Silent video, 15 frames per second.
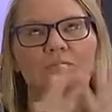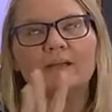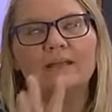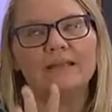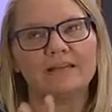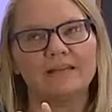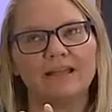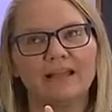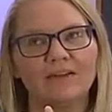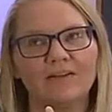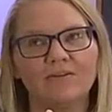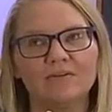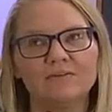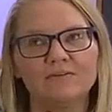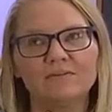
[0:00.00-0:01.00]
right
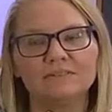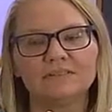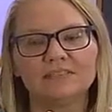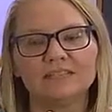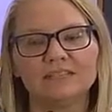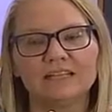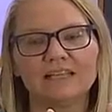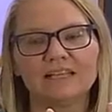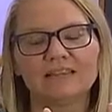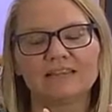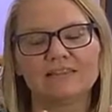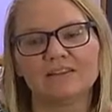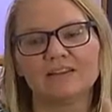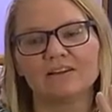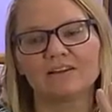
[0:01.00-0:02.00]
now,
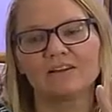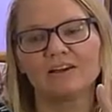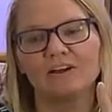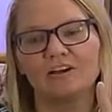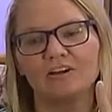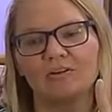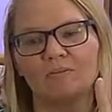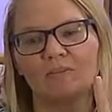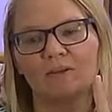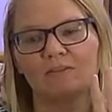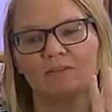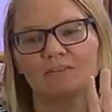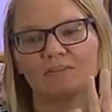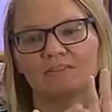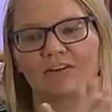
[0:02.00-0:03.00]

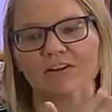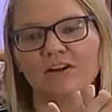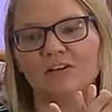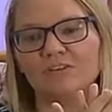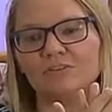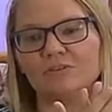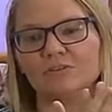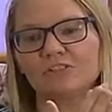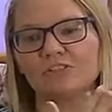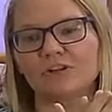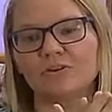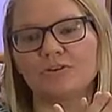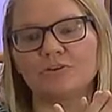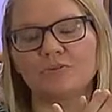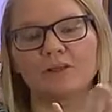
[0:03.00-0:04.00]
the cards will show
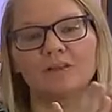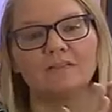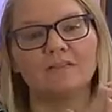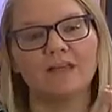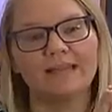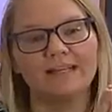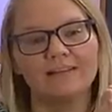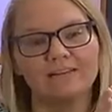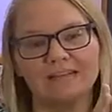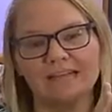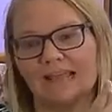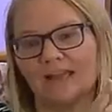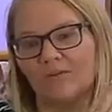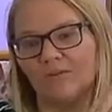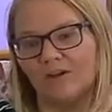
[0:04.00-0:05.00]
you a likely
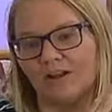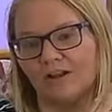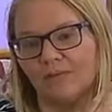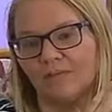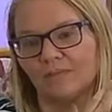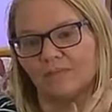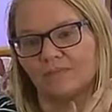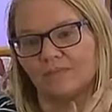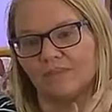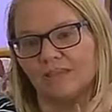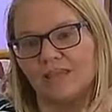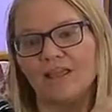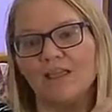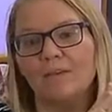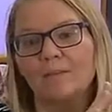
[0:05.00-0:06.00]
outcome,
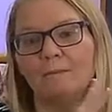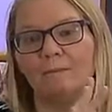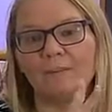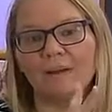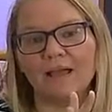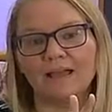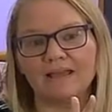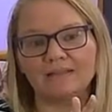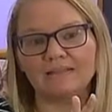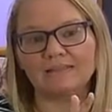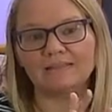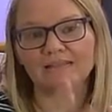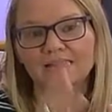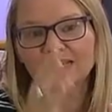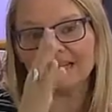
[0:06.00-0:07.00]
but
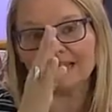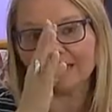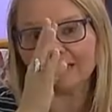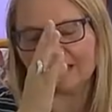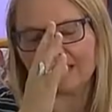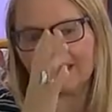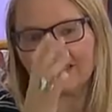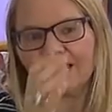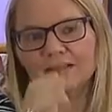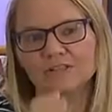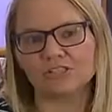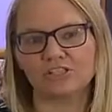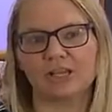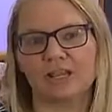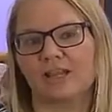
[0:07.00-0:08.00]
it can
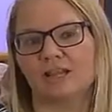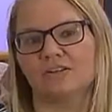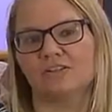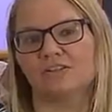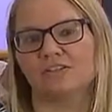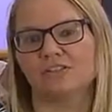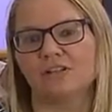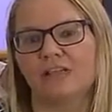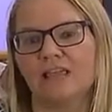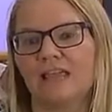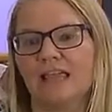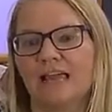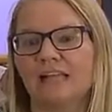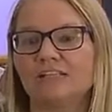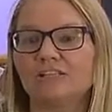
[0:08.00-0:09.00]
change.
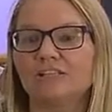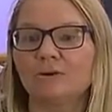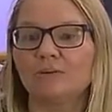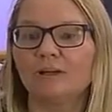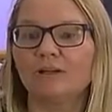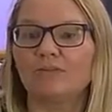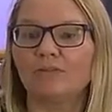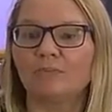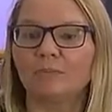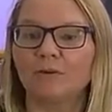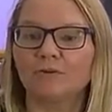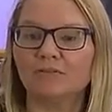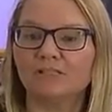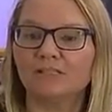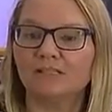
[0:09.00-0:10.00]
And so if a
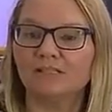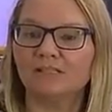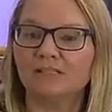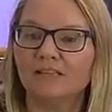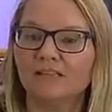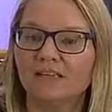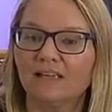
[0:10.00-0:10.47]
person